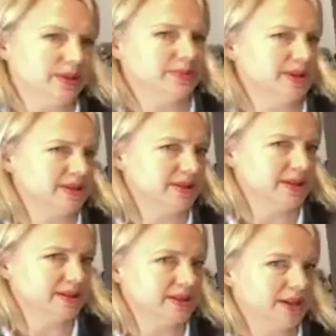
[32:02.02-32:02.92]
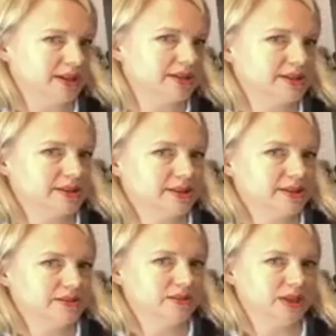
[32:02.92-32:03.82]
I might do that as the next
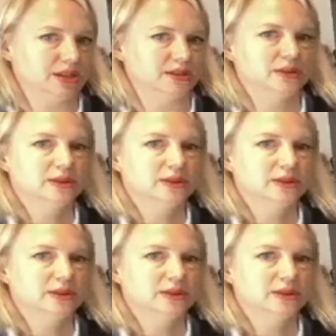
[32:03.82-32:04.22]
video.